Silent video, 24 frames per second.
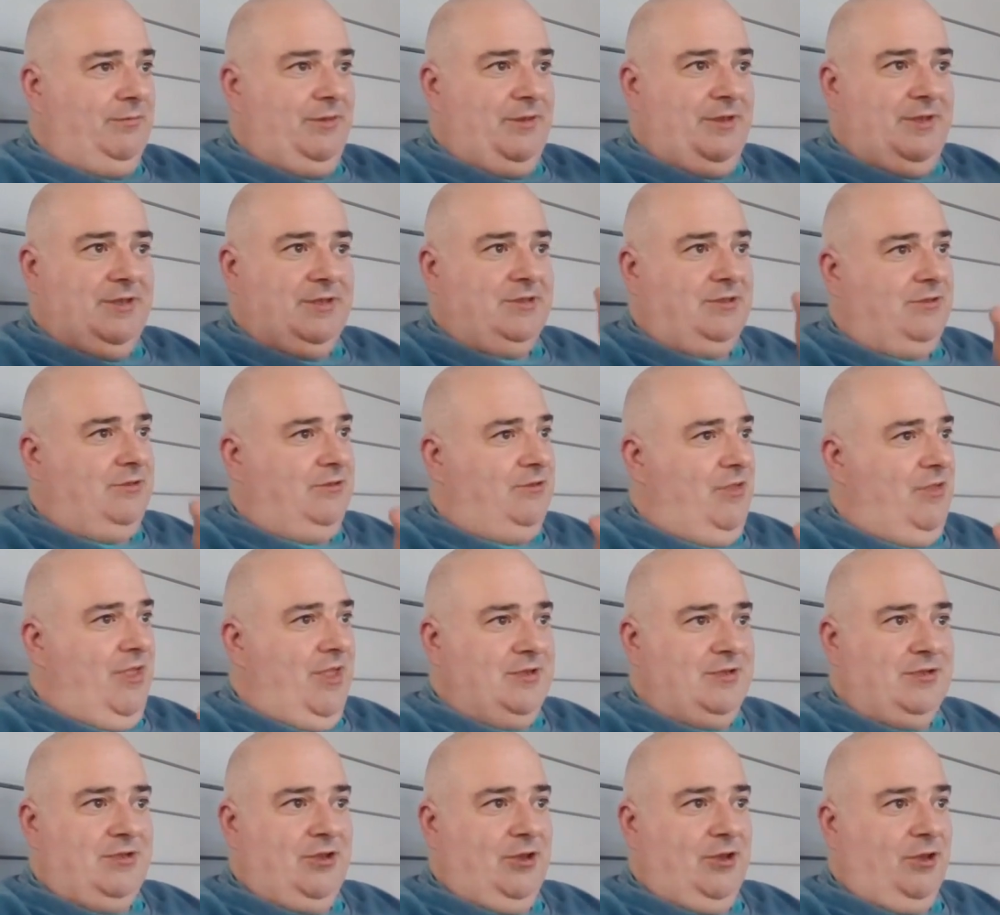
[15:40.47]

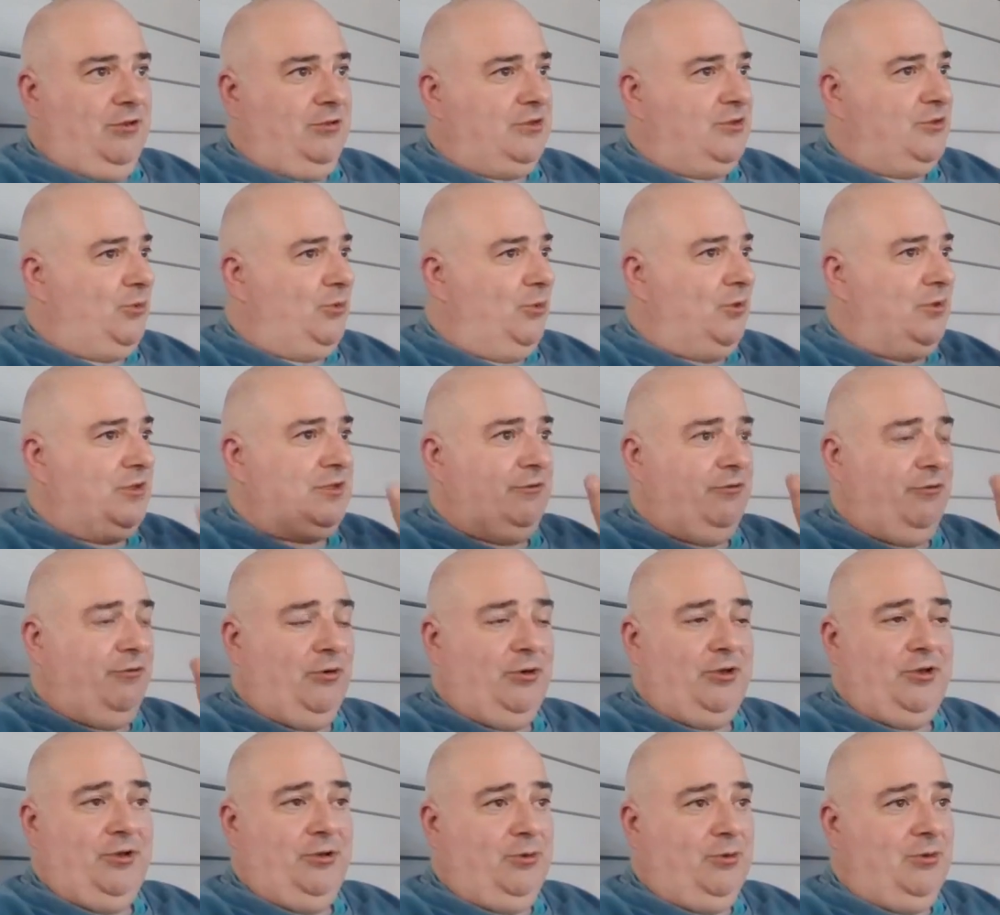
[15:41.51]
is the source for
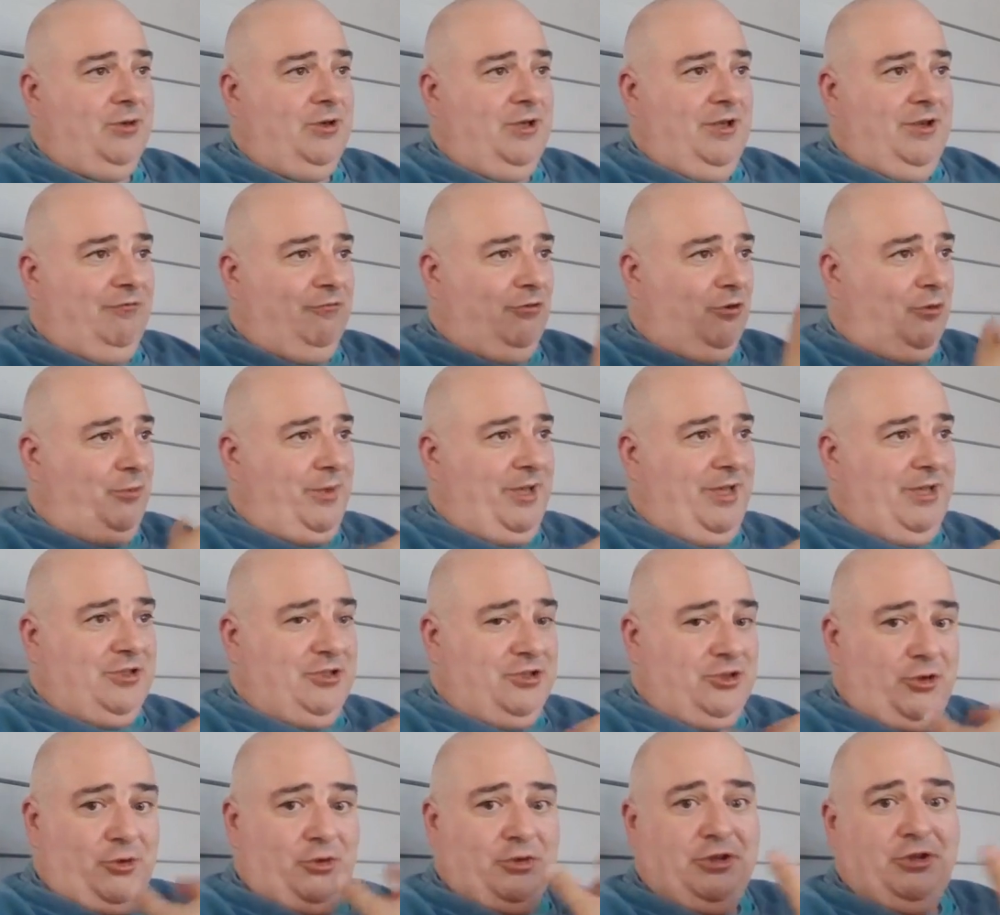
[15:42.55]
you. For me, it's
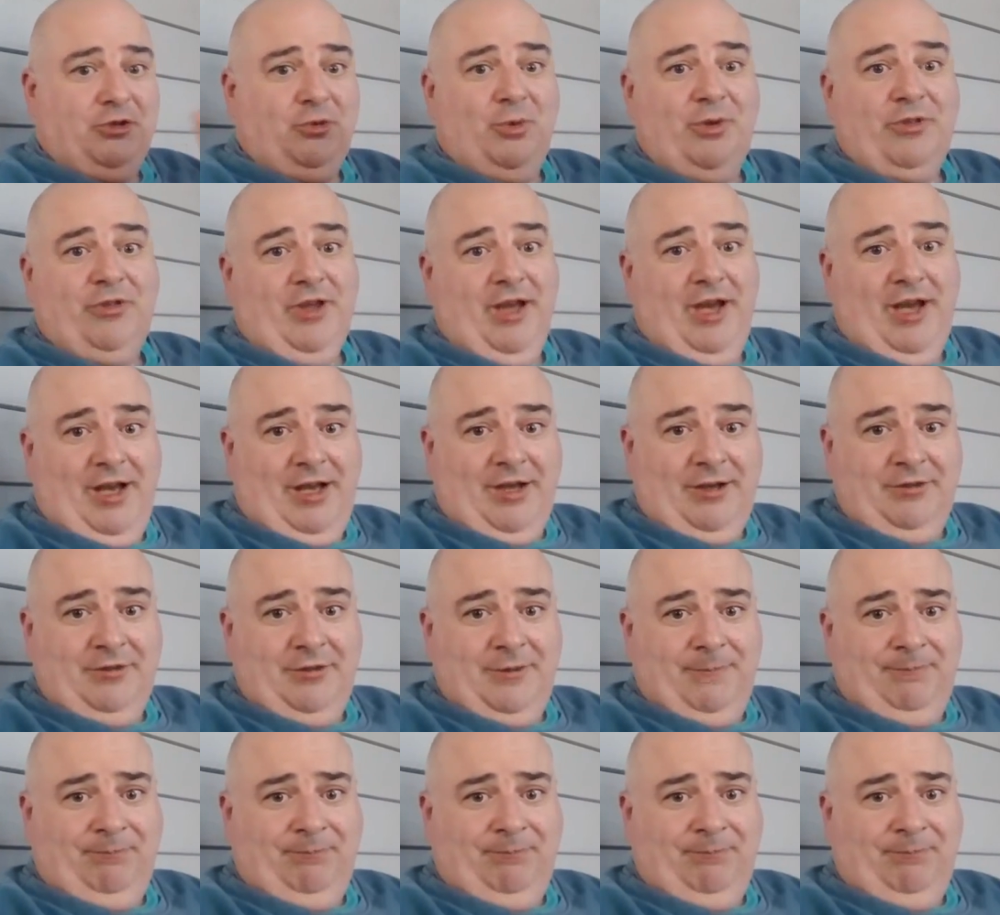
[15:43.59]
union with God.